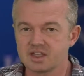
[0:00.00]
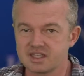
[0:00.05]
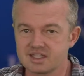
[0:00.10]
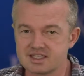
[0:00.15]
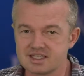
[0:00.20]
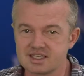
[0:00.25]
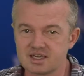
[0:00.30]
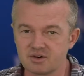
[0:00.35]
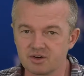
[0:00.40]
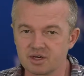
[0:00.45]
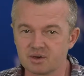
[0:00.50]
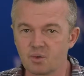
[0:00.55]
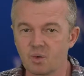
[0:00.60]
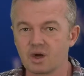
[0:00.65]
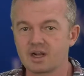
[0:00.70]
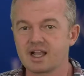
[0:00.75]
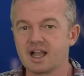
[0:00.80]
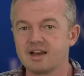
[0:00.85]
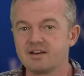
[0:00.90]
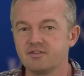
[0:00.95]
considering
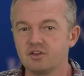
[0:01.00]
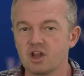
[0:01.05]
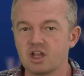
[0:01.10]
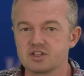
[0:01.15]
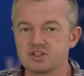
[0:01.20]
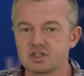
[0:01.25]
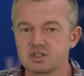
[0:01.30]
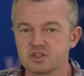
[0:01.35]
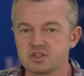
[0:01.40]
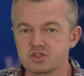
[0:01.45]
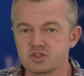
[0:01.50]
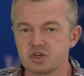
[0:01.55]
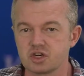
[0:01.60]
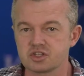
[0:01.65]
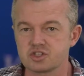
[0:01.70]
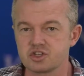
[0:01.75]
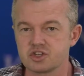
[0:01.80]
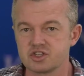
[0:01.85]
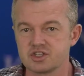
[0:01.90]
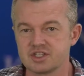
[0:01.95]
what kind of logical
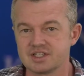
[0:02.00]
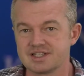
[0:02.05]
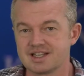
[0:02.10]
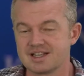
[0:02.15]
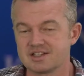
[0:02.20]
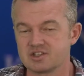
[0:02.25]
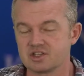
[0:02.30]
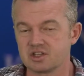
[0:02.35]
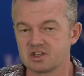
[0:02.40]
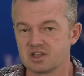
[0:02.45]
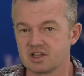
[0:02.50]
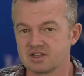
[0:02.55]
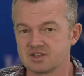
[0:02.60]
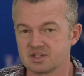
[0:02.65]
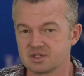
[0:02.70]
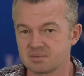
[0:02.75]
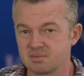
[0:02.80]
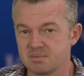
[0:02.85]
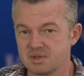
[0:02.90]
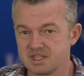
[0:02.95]
structure sentential
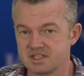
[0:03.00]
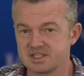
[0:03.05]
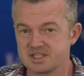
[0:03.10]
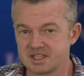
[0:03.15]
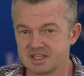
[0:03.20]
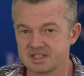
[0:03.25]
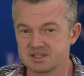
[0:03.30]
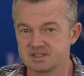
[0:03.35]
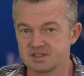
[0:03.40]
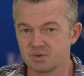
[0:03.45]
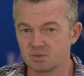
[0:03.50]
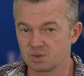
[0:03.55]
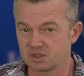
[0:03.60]
logic misses.